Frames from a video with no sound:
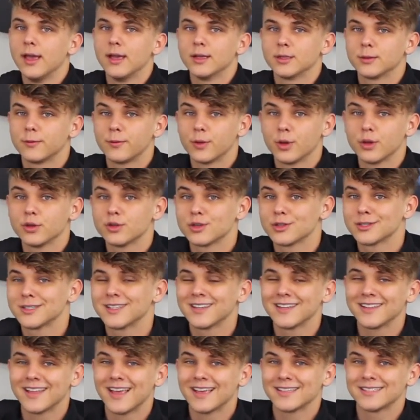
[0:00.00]
So if you're
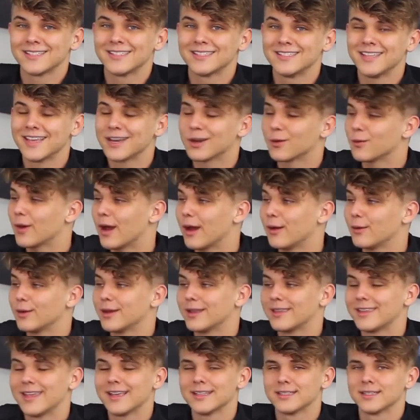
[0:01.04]
interested in that, stick
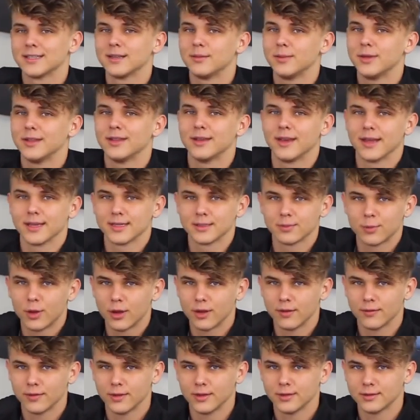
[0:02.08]
around. That's going to be the next
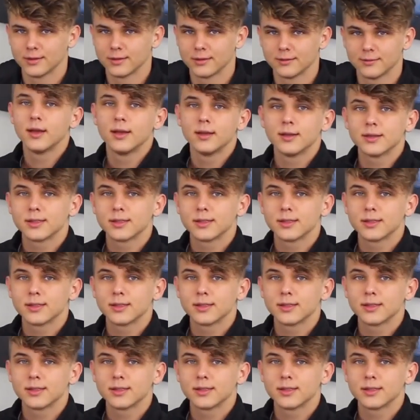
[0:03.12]
part of this.